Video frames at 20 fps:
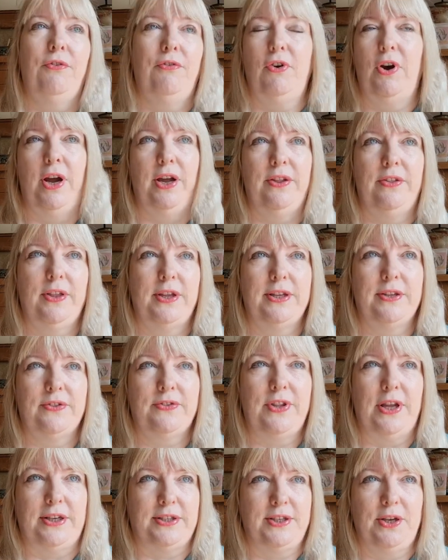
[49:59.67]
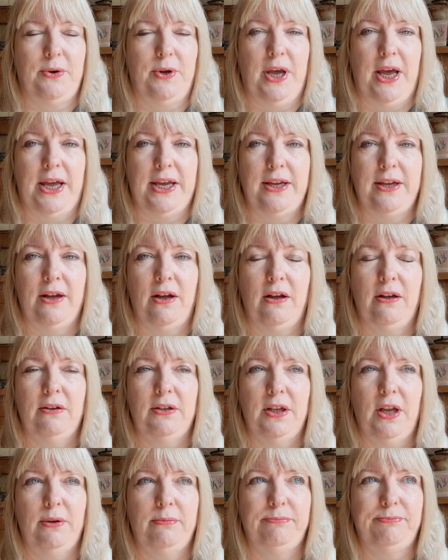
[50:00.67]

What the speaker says: right, that's okay. I'll